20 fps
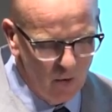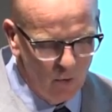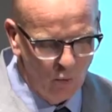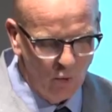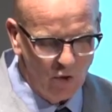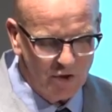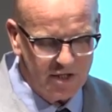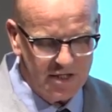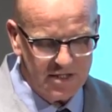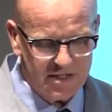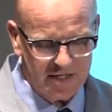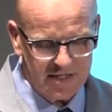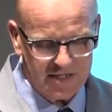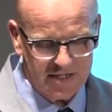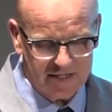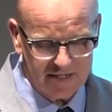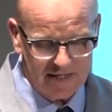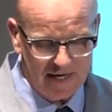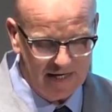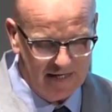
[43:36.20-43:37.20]
What is at
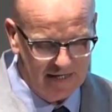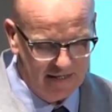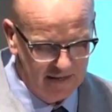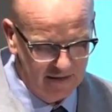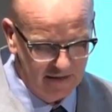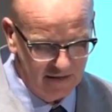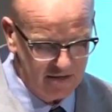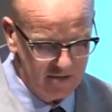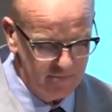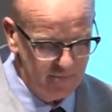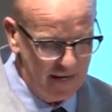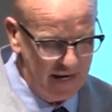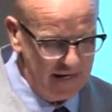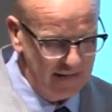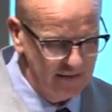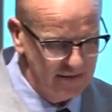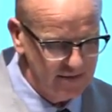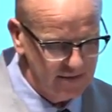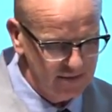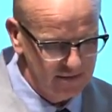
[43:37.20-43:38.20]
stake in the
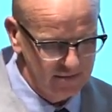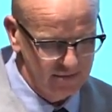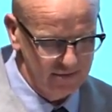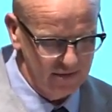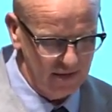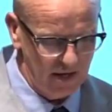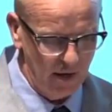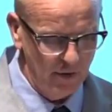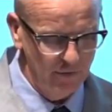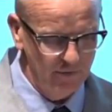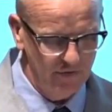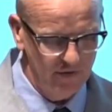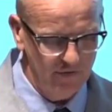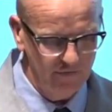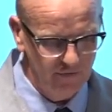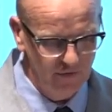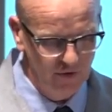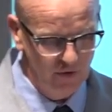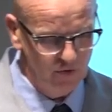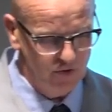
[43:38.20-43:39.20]
debate over the
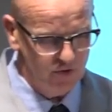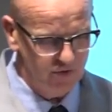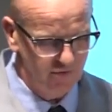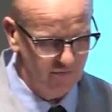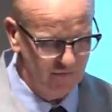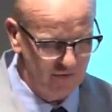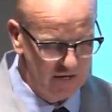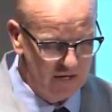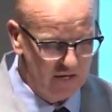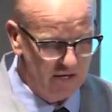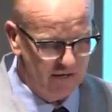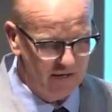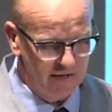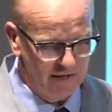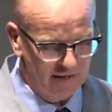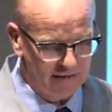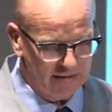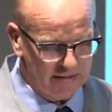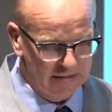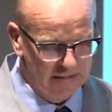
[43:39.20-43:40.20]
future of
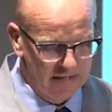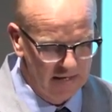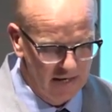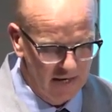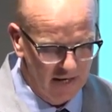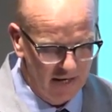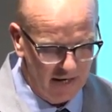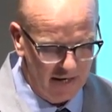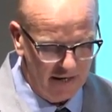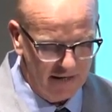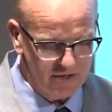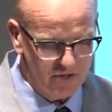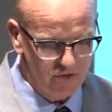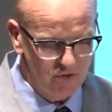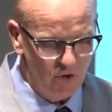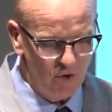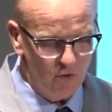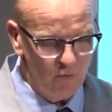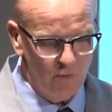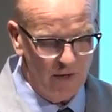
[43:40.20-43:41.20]
learning is
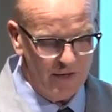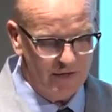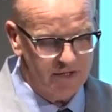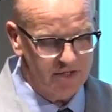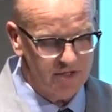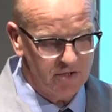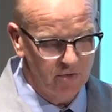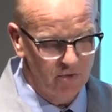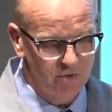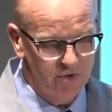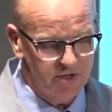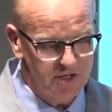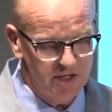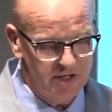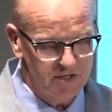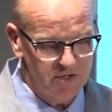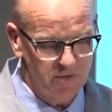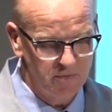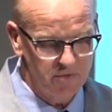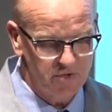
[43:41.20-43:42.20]
not whether school
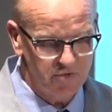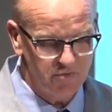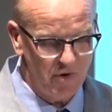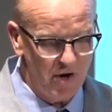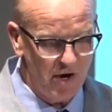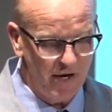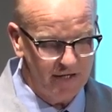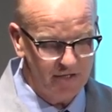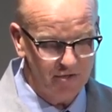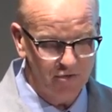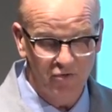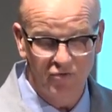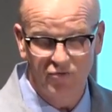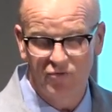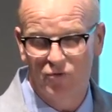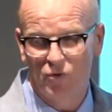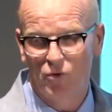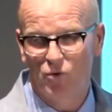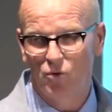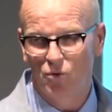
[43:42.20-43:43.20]
systems rise or
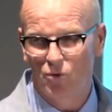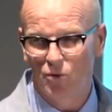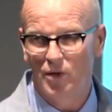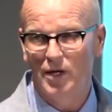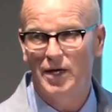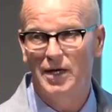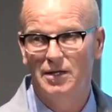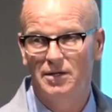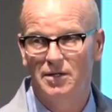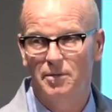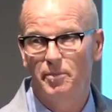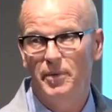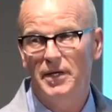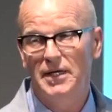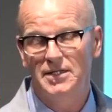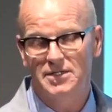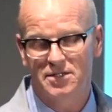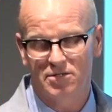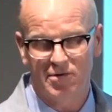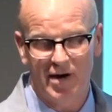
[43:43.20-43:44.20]
fall in the
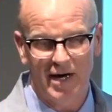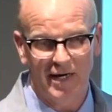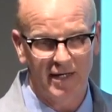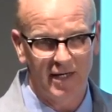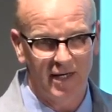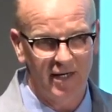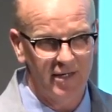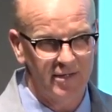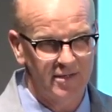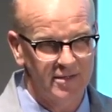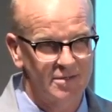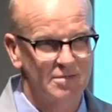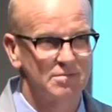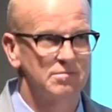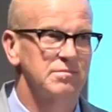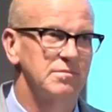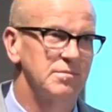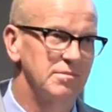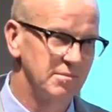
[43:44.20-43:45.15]
PISA rankings,